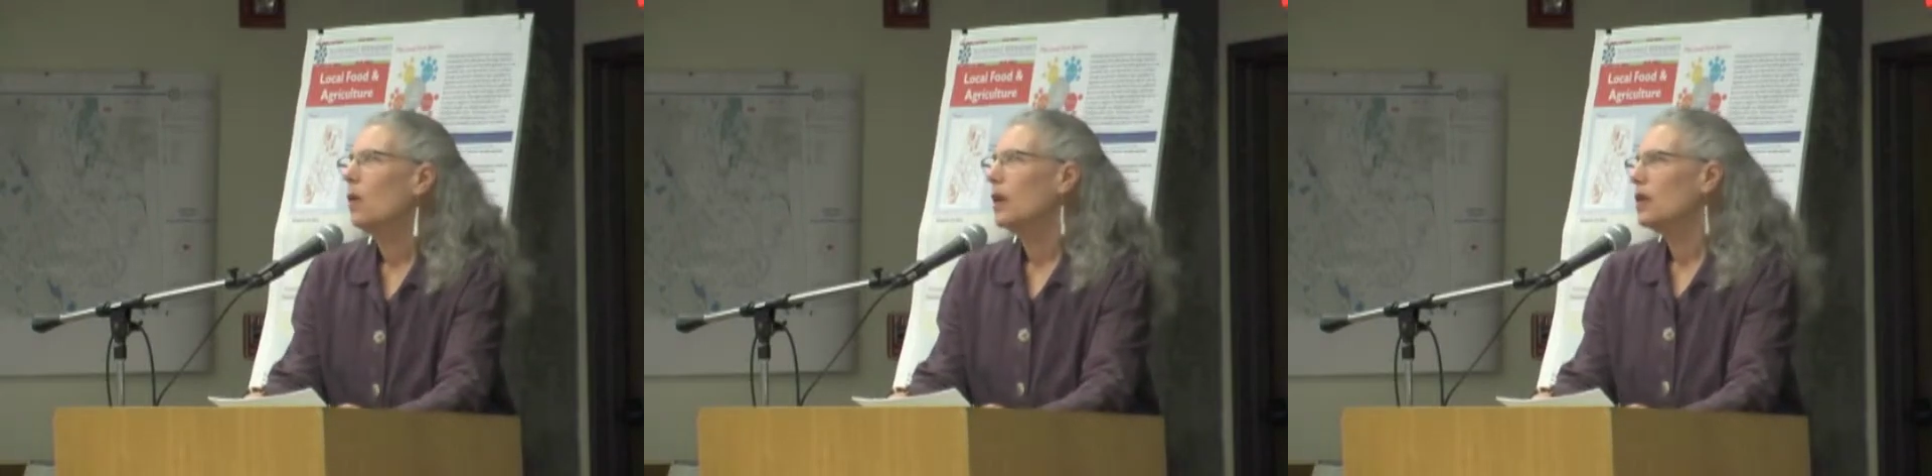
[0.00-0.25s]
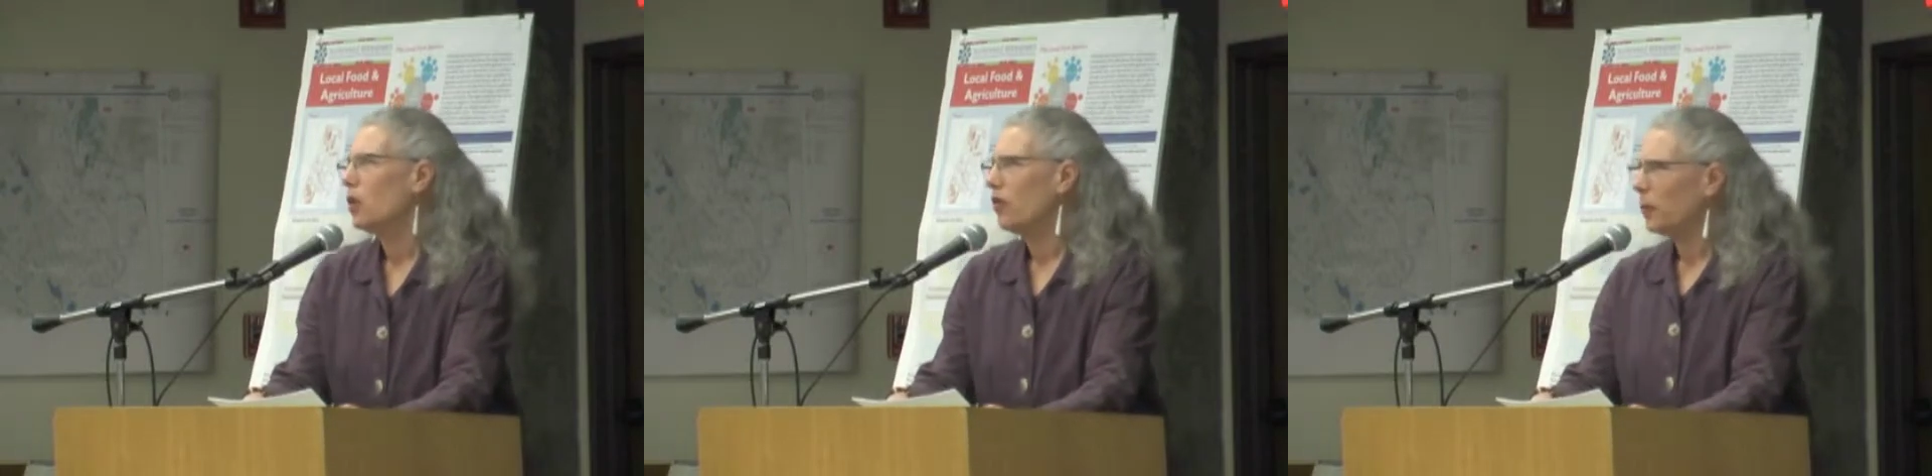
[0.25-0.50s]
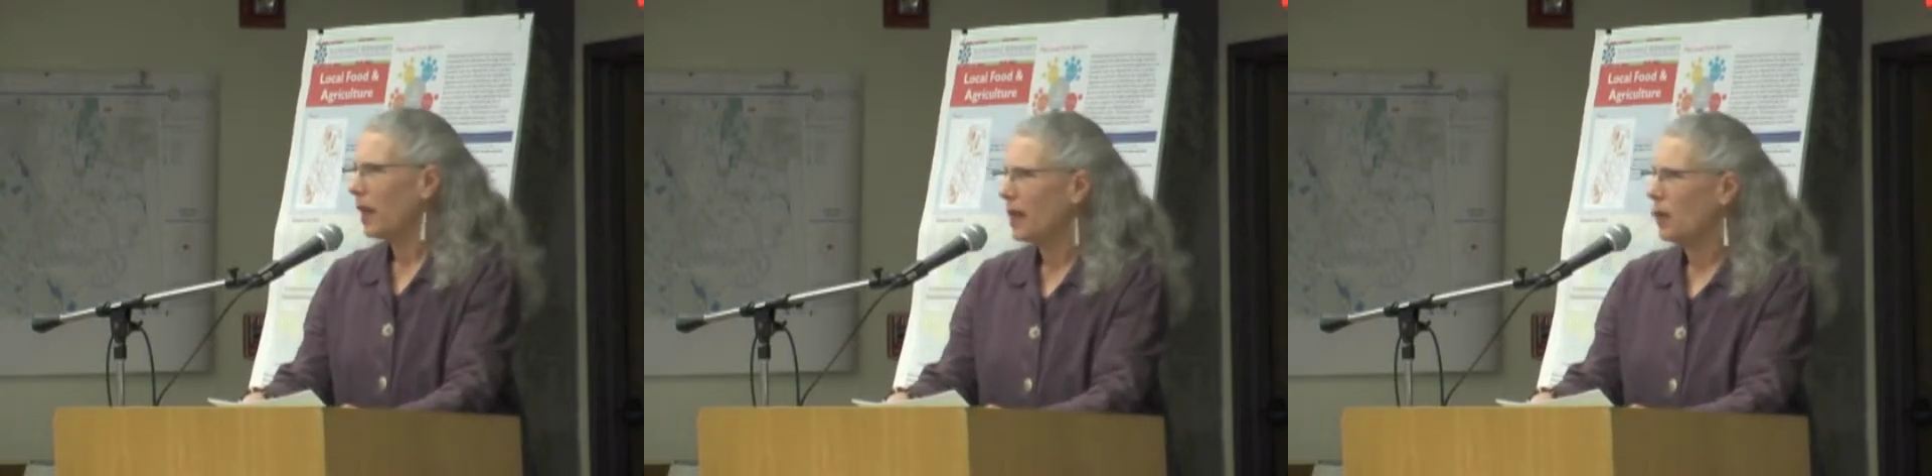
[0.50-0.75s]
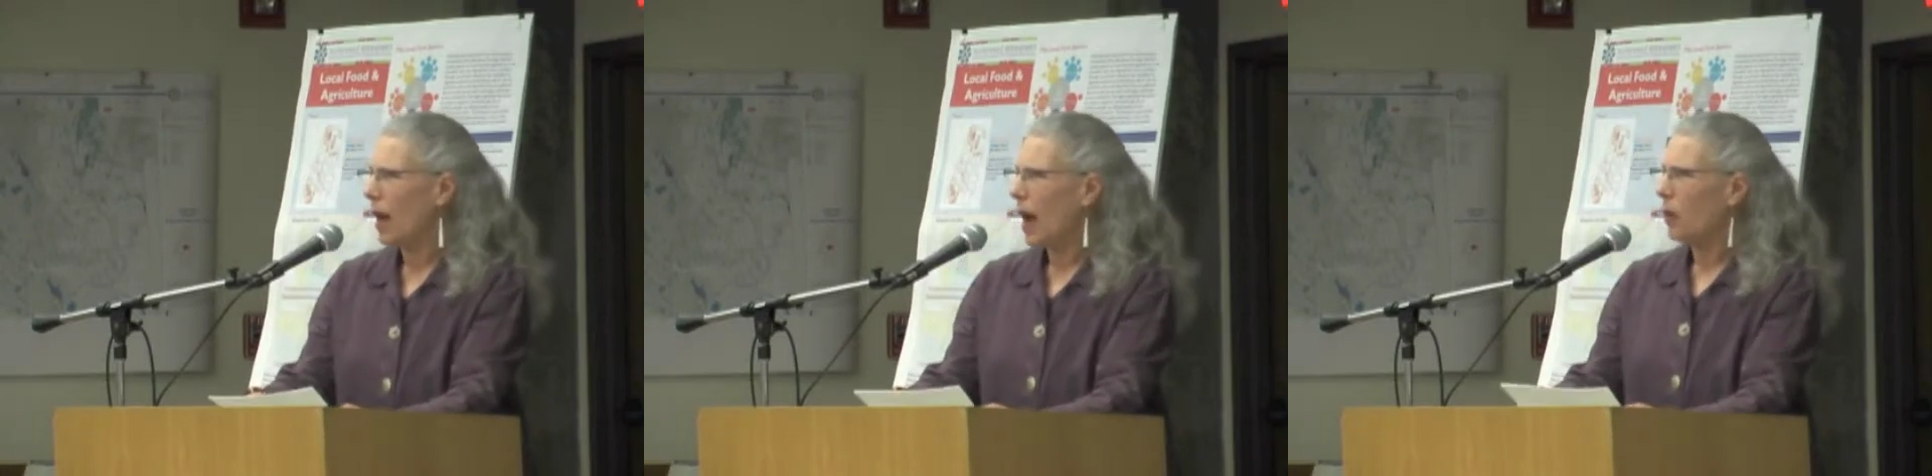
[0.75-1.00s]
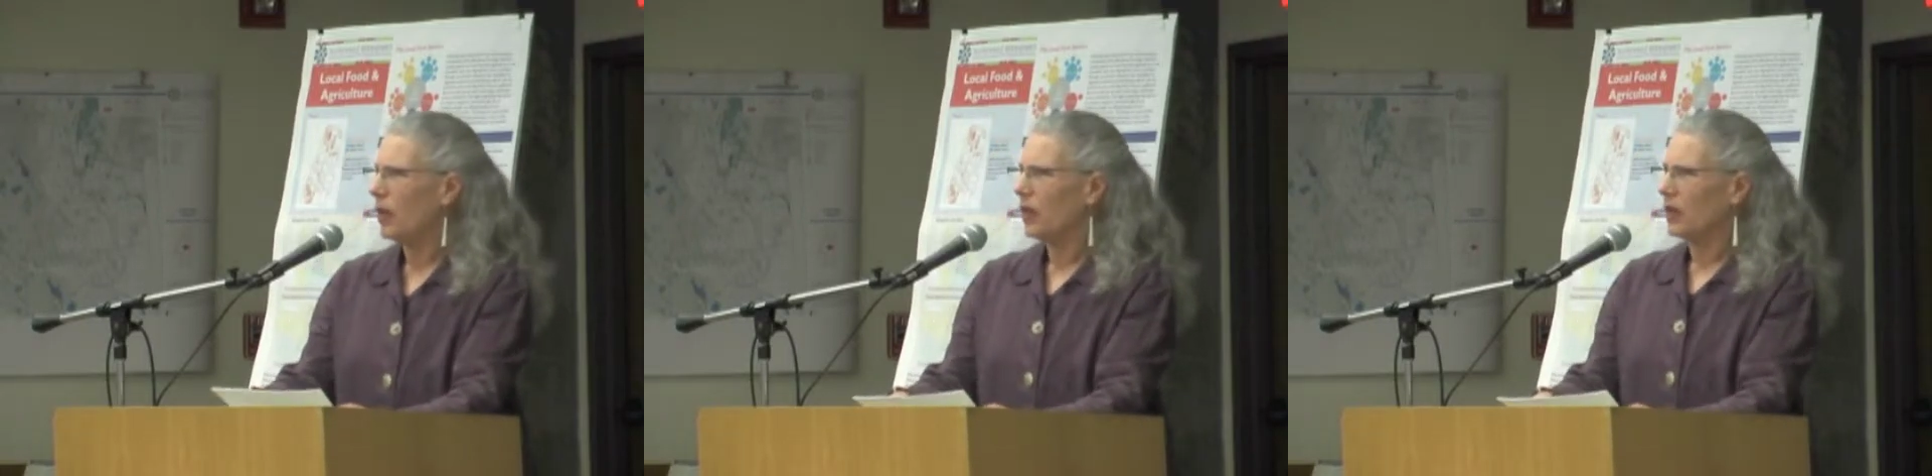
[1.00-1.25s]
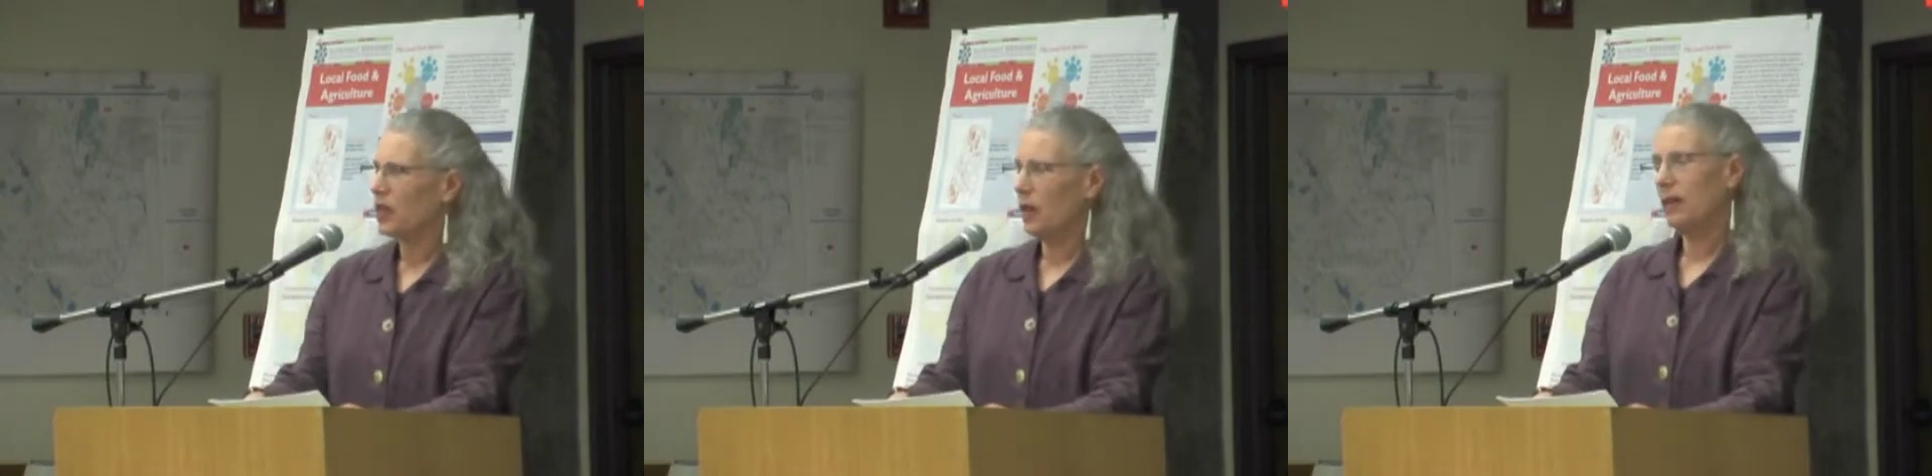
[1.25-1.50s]
we sort of played around with
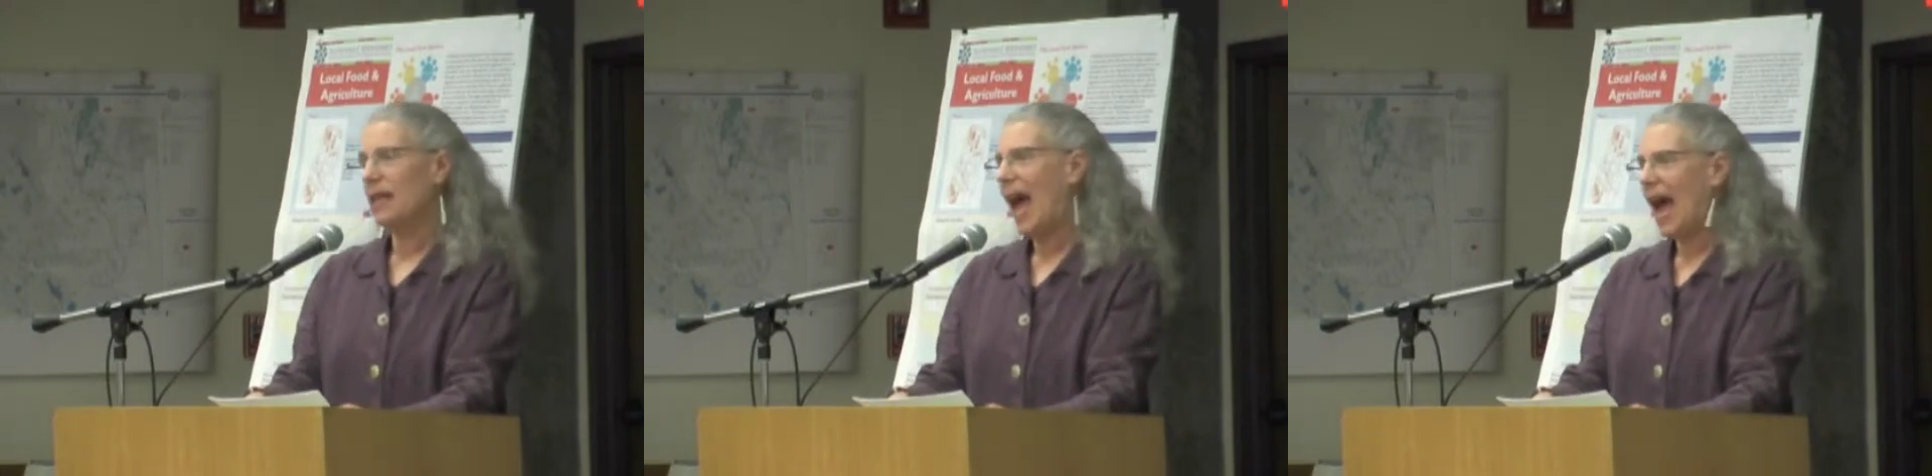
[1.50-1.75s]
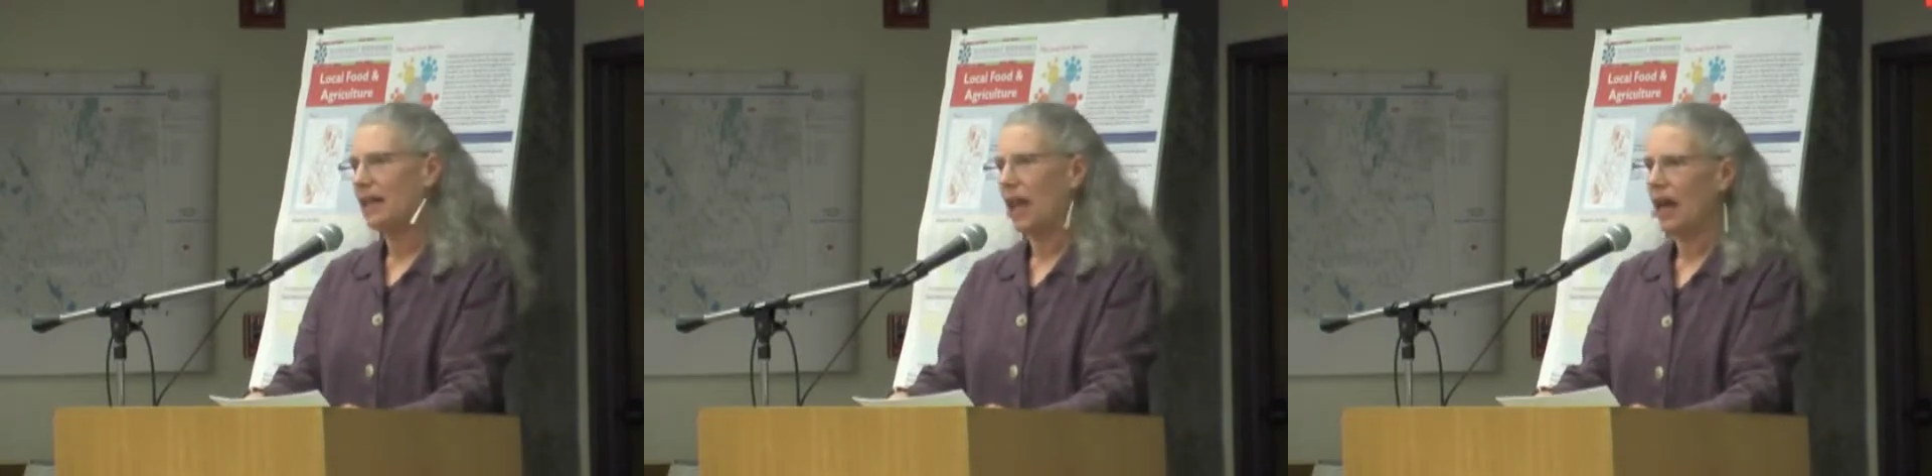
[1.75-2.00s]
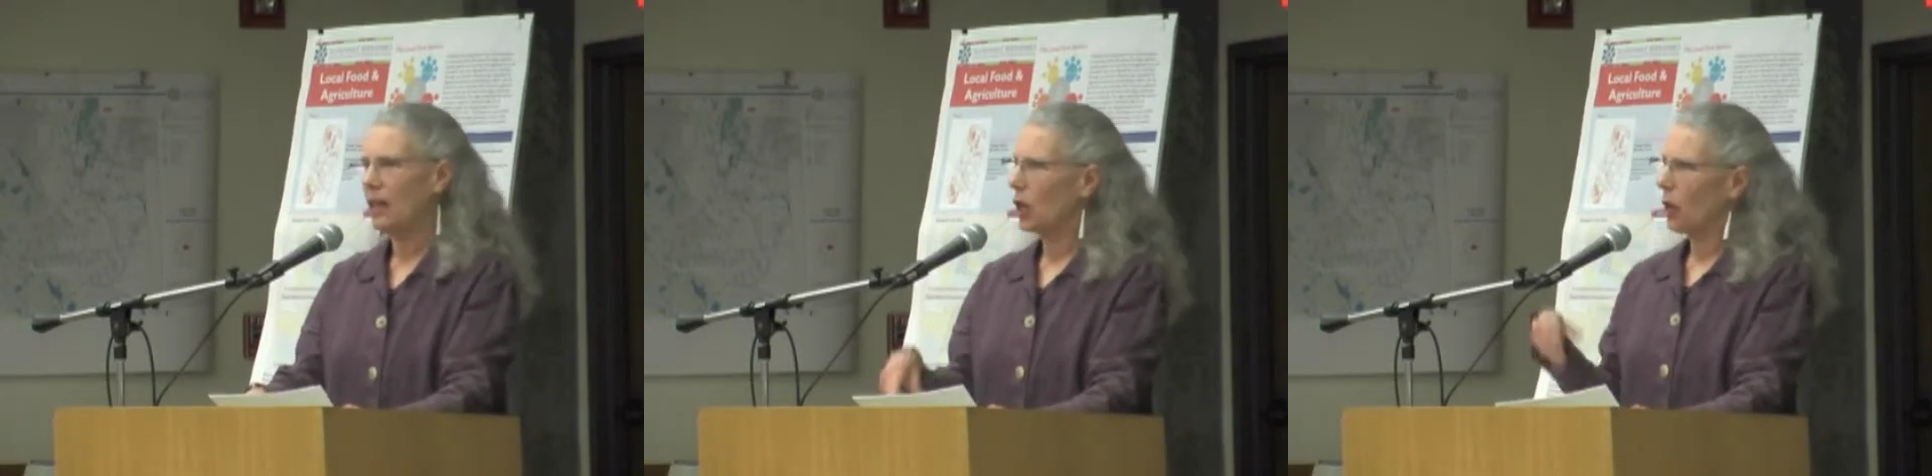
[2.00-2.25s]
a tagline.